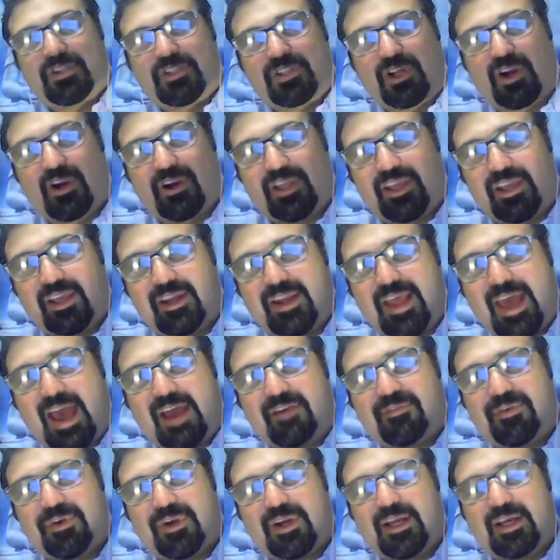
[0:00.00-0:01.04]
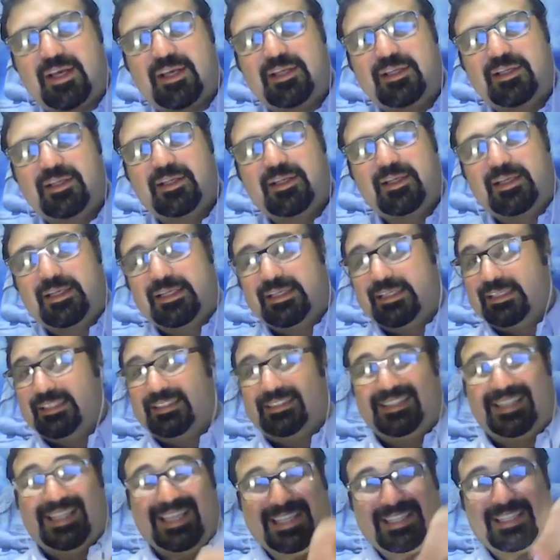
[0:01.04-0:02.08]
starting in Africa.
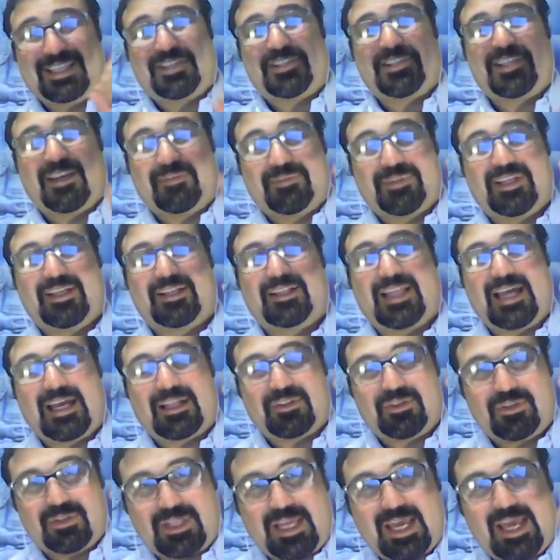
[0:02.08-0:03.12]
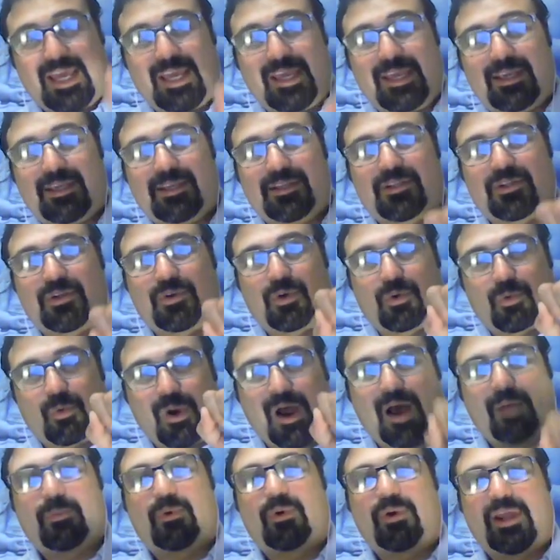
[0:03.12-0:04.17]
This is something that today is
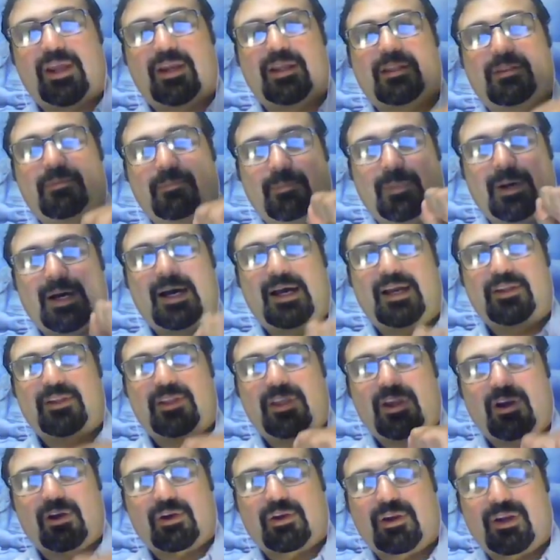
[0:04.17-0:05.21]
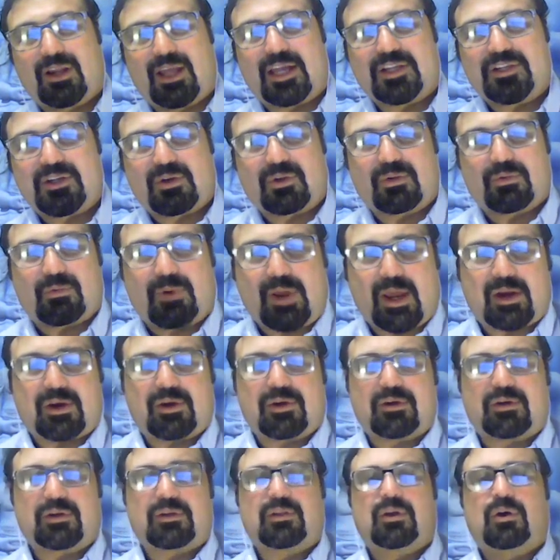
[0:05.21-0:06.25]
corroborated by the archaeological
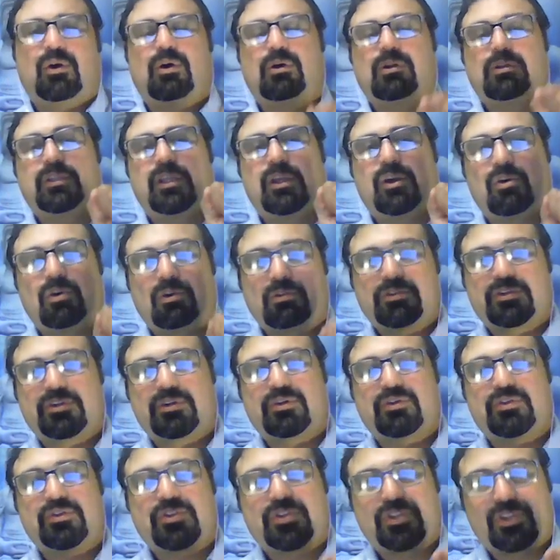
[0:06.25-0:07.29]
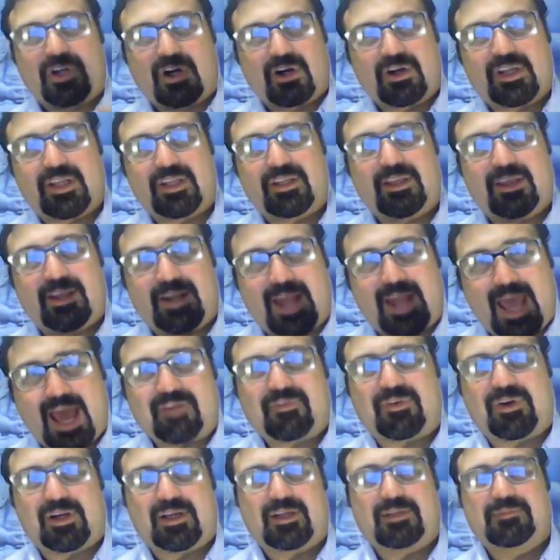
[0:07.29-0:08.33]
record. Horticulture started in
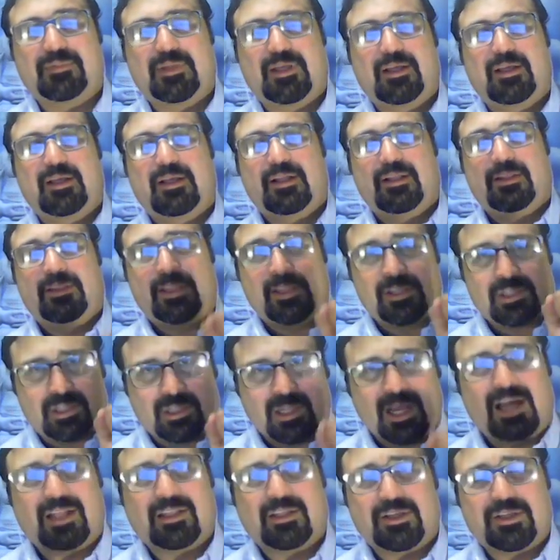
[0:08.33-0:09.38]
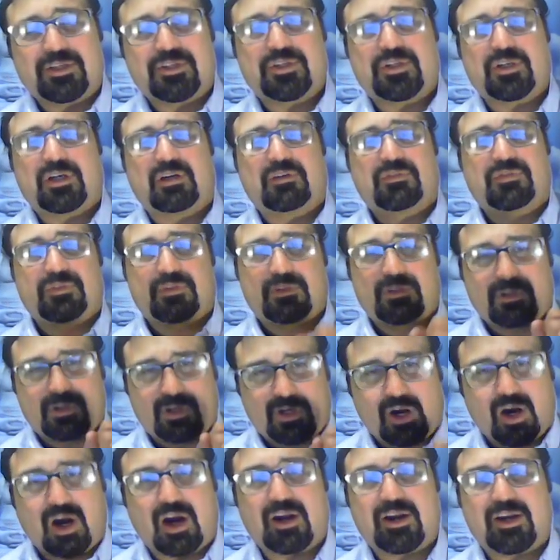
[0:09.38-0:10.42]
Africa. This knowledge of
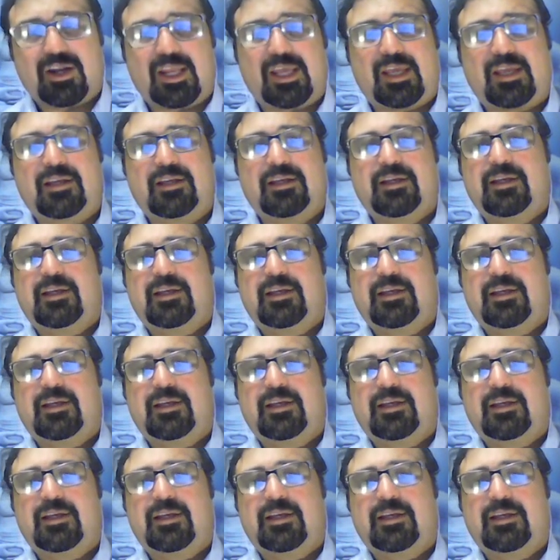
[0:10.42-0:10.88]
gardening